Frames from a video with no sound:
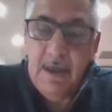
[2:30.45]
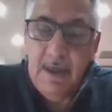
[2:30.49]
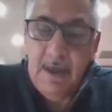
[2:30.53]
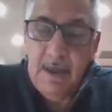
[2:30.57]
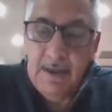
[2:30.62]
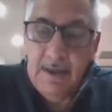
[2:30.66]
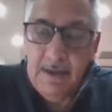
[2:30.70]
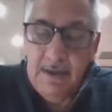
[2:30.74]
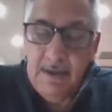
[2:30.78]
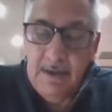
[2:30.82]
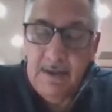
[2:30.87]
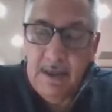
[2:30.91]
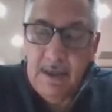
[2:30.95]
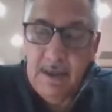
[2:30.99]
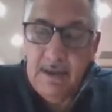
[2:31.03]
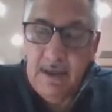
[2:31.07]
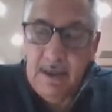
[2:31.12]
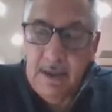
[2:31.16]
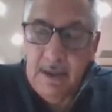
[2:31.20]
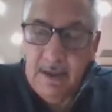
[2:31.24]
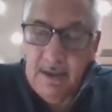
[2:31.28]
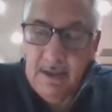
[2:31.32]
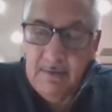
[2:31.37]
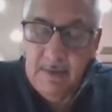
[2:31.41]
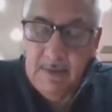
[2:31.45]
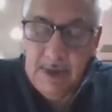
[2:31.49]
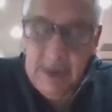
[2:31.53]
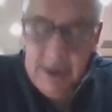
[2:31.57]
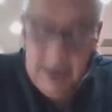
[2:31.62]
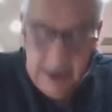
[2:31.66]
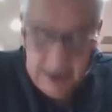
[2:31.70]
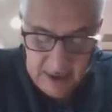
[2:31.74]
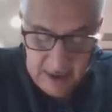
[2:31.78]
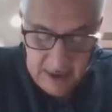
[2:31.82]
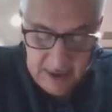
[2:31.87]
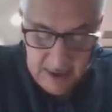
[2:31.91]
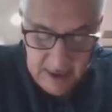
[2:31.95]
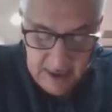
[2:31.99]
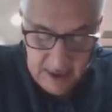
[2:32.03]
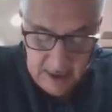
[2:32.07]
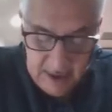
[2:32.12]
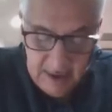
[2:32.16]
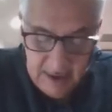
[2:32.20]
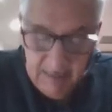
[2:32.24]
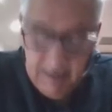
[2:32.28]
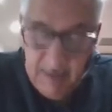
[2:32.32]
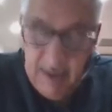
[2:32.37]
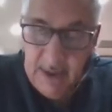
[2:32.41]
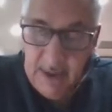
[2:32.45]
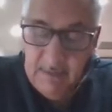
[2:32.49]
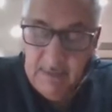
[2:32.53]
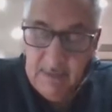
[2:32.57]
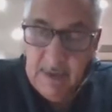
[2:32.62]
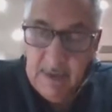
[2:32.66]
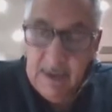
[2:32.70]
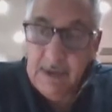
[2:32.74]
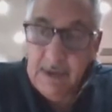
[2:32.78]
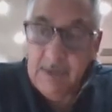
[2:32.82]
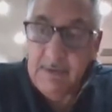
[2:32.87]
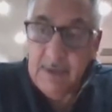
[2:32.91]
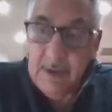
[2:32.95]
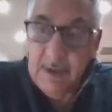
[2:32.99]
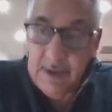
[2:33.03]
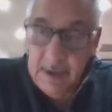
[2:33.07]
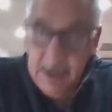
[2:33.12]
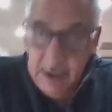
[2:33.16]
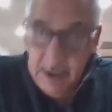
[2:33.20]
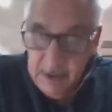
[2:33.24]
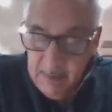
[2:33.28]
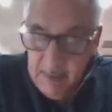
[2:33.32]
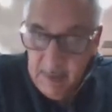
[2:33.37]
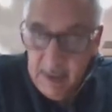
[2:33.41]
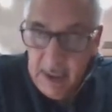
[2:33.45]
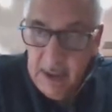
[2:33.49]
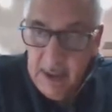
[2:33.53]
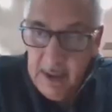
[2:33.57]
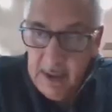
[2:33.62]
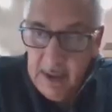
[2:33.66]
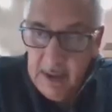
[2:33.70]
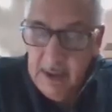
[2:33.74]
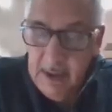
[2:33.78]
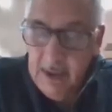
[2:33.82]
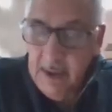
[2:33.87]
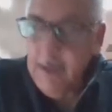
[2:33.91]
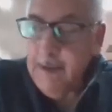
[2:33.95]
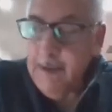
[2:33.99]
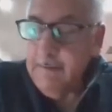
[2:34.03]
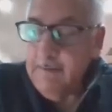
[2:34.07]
other ministries and departments will respect.